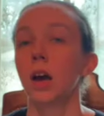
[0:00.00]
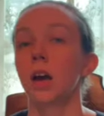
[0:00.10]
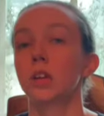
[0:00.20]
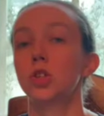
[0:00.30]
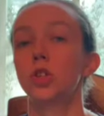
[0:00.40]

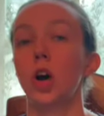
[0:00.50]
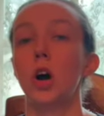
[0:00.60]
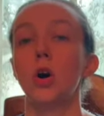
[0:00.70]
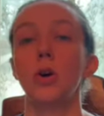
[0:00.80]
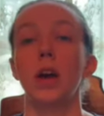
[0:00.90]

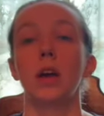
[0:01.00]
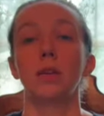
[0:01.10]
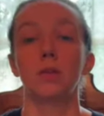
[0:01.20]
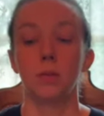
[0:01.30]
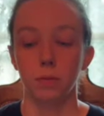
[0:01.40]
So,
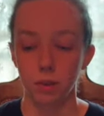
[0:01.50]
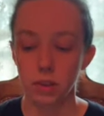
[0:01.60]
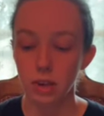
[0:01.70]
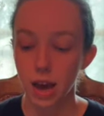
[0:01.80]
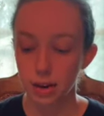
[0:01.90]
and
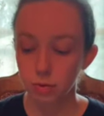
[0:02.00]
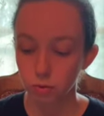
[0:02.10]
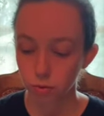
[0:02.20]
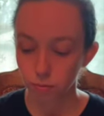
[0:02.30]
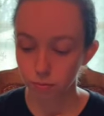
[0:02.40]
yet,
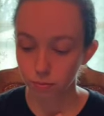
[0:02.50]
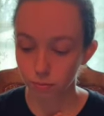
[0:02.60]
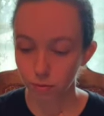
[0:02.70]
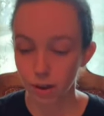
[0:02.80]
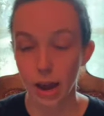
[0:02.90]

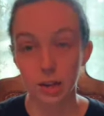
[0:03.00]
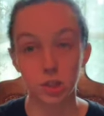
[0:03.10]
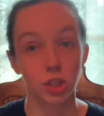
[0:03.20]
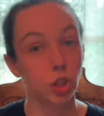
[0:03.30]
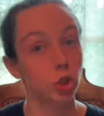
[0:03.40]
as
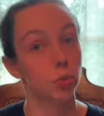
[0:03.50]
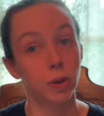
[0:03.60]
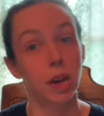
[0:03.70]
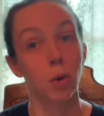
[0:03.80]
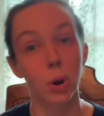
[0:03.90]
teachers,
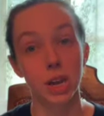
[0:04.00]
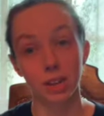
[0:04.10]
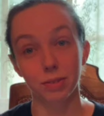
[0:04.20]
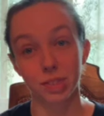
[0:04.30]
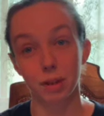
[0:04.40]
we, we
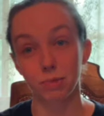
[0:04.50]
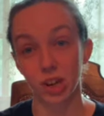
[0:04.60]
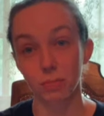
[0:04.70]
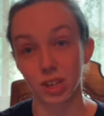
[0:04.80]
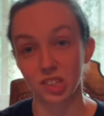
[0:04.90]

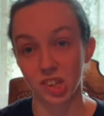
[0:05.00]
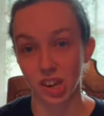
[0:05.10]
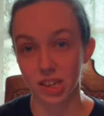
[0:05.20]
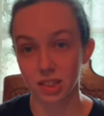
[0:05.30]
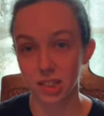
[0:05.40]
sometimes like to
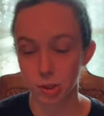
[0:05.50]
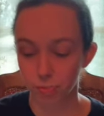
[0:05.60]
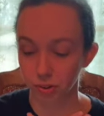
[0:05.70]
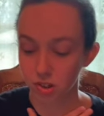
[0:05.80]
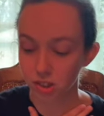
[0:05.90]
take things
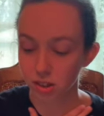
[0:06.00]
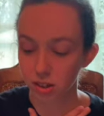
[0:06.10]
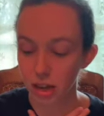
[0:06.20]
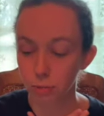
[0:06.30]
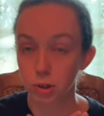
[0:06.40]

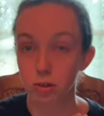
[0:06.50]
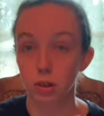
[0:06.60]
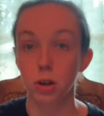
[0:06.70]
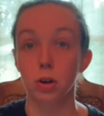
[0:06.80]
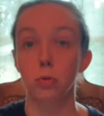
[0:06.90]
personally, and we
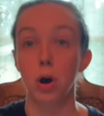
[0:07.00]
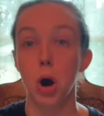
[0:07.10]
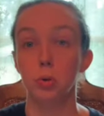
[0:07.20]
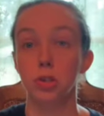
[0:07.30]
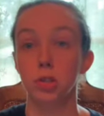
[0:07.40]
think, oh
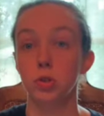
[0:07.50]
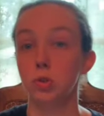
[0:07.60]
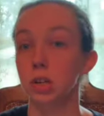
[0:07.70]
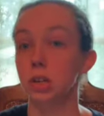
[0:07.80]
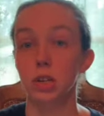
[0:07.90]
no, this
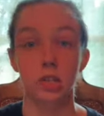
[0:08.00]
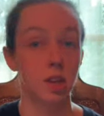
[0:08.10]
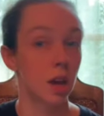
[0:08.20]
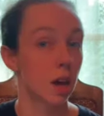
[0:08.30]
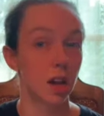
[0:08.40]
student is
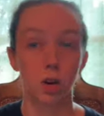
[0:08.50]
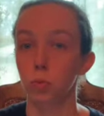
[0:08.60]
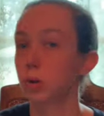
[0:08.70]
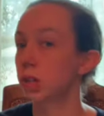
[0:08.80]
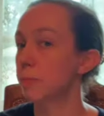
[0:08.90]
in a
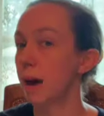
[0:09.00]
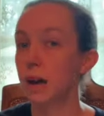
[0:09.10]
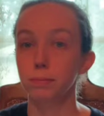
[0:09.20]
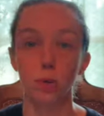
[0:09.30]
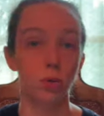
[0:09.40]
really
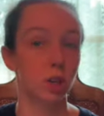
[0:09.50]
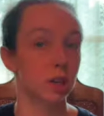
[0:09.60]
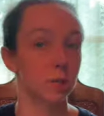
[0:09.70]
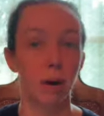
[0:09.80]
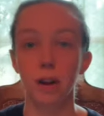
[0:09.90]
bad mood.
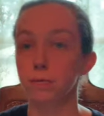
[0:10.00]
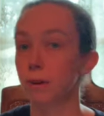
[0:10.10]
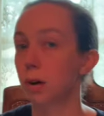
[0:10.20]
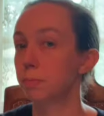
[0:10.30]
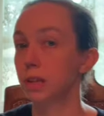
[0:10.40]
It's my
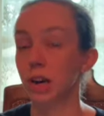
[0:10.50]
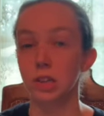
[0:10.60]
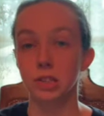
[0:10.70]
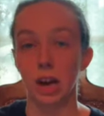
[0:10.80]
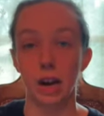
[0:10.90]
fault
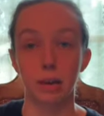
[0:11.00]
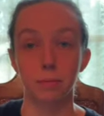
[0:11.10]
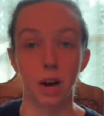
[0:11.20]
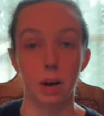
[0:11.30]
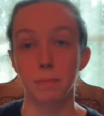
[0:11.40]
because I'm
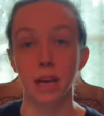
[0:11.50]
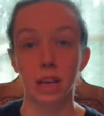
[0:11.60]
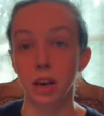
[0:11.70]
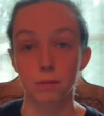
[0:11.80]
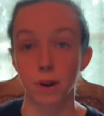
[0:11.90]
not
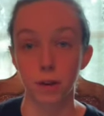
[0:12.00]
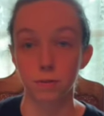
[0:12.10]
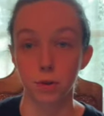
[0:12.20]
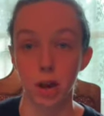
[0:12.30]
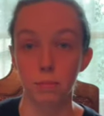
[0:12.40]
making it fun
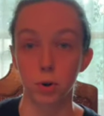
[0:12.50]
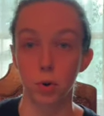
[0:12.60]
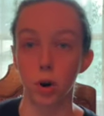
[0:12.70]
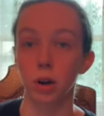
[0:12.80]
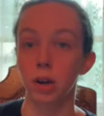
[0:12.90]
for them,
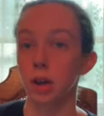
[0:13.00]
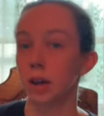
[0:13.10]
or